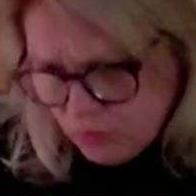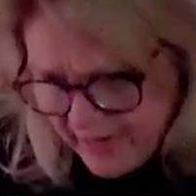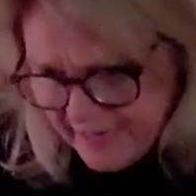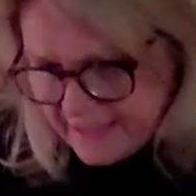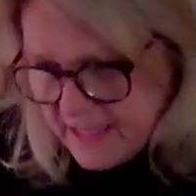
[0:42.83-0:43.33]

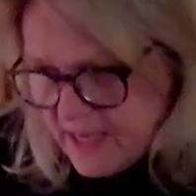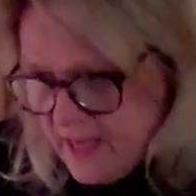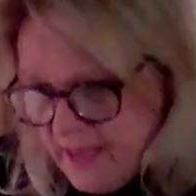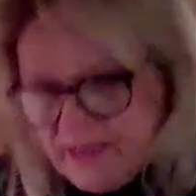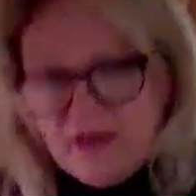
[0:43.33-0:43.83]
great,
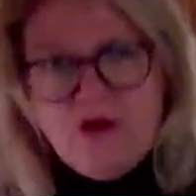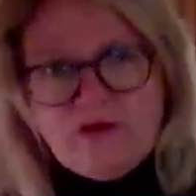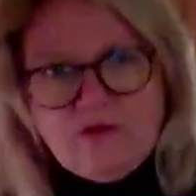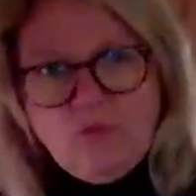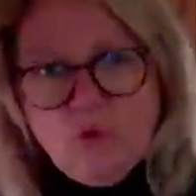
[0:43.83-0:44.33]
I'm going to
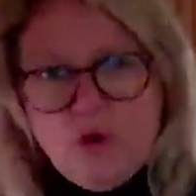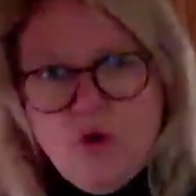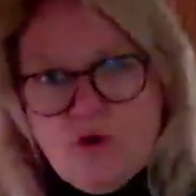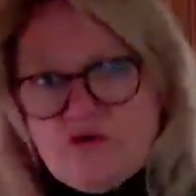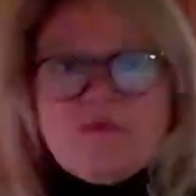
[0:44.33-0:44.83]
call it a
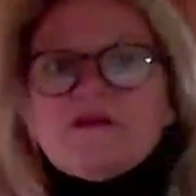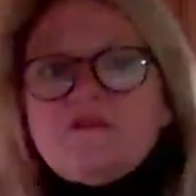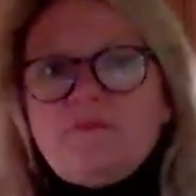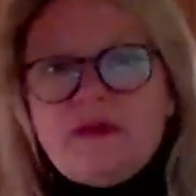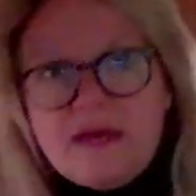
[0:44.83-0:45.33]
workhorse
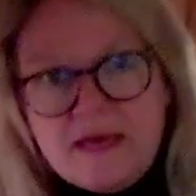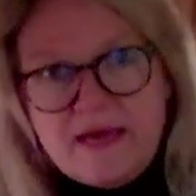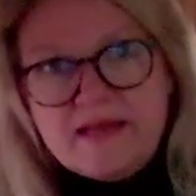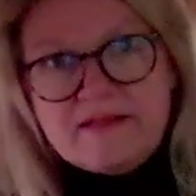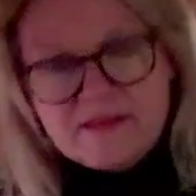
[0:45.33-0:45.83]
recipe.
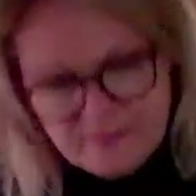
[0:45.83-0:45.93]
It's